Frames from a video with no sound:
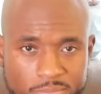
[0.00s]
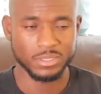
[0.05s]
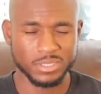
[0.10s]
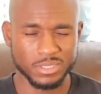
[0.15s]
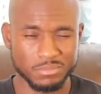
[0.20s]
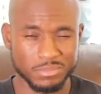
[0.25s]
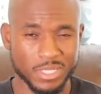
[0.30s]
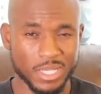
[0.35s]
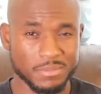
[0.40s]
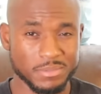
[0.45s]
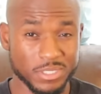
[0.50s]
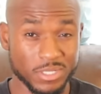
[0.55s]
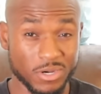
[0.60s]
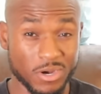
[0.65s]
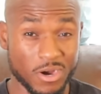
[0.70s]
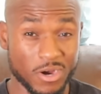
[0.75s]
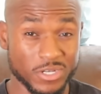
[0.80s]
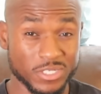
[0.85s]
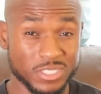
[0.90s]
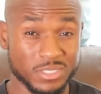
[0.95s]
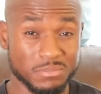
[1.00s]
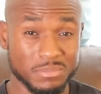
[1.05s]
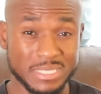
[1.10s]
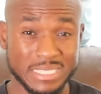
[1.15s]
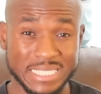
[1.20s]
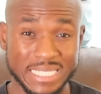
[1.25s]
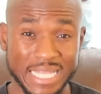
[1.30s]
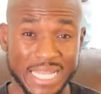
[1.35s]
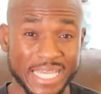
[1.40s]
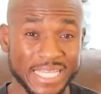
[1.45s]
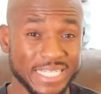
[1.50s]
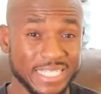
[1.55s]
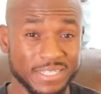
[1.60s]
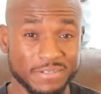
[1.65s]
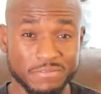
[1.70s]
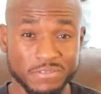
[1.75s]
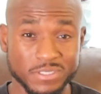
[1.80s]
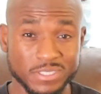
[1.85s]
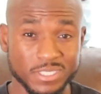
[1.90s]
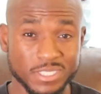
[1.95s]
Sometimes there are some slight
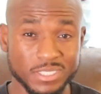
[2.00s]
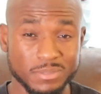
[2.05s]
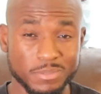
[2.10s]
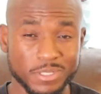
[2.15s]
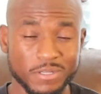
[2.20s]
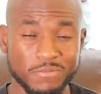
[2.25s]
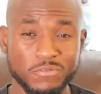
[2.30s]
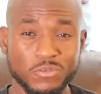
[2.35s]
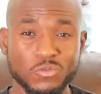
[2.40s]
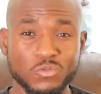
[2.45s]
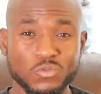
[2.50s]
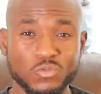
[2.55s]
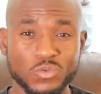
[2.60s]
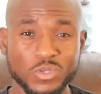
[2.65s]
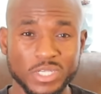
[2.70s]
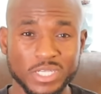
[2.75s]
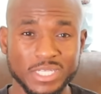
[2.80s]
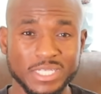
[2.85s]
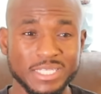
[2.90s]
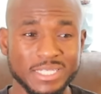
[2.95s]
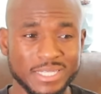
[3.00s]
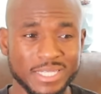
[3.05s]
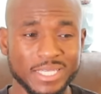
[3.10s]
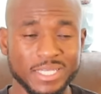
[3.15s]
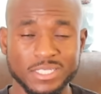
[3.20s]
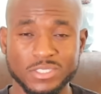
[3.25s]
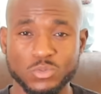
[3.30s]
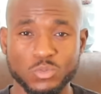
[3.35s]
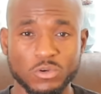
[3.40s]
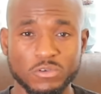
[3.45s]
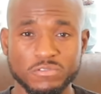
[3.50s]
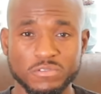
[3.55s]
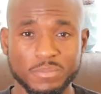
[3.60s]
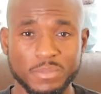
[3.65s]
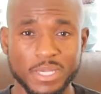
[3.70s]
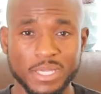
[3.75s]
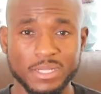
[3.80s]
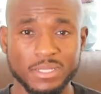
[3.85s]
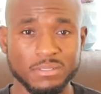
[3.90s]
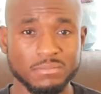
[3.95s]
differences, but if you really think it's worth
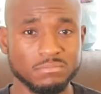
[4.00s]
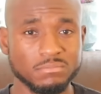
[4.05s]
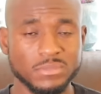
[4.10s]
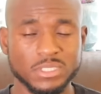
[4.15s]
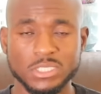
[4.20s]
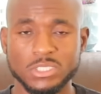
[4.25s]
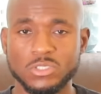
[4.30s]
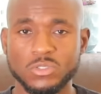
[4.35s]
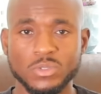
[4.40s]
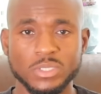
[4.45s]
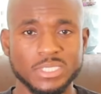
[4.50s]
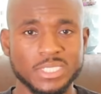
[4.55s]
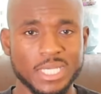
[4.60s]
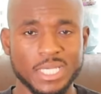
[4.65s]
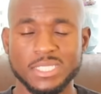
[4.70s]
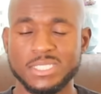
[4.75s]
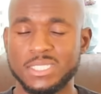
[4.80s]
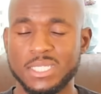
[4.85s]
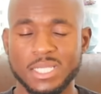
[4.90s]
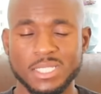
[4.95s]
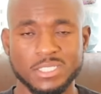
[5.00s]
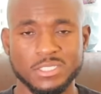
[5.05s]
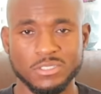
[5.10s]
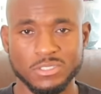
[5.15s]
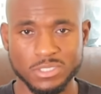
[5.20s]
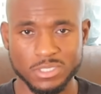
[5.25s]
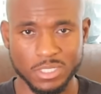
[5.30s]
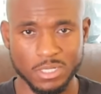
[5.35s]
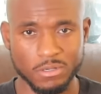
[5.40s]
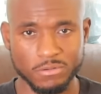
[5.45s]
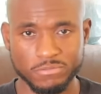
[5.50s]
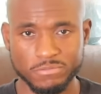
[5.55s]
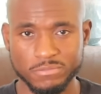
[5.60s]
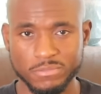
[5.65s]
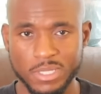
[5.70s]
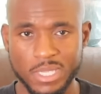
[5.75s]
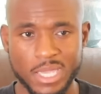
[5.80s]
debating, just do a taste test yourself